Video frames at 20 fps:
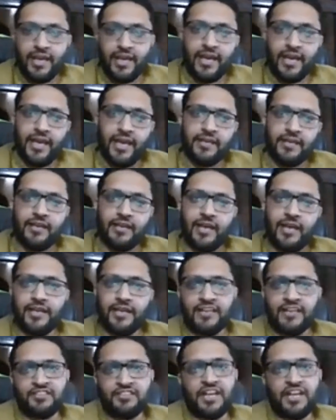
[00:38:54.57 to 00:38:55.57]
And,
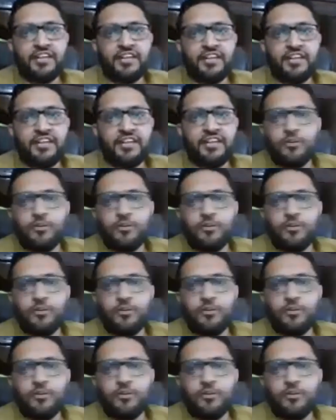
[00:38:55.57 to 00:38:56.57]
and I started doing
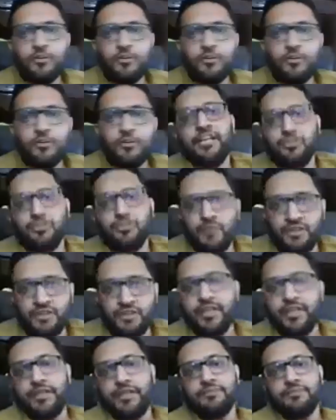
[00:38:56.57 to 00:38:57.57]
positional trading and swing
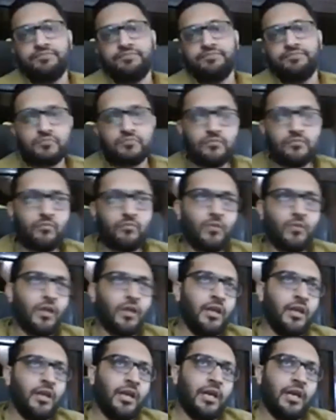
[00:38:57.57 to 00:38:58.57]
trading
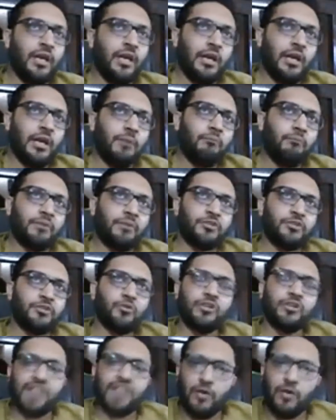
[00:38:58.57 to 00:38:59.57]
but you
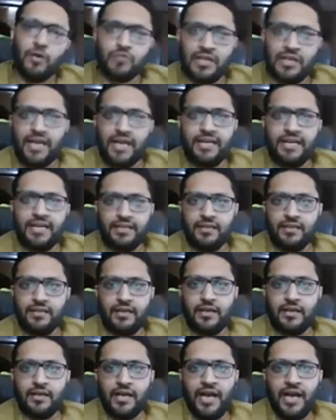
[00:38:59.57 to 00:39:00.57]
know, down the line,
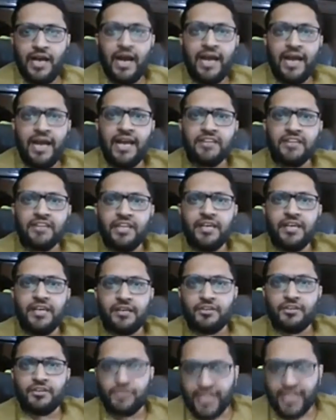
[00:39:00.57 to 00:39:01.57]
I, I
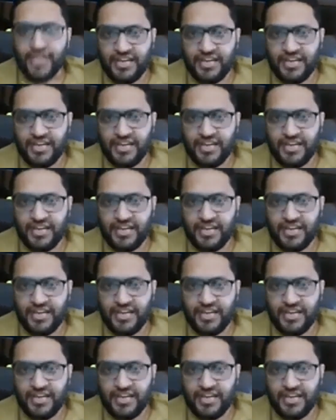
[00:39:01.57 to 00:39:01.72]
think day